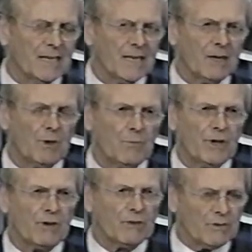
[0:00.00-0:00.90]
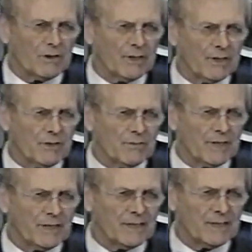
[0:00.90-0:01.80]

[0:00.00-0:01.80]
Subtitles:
What we are currently doing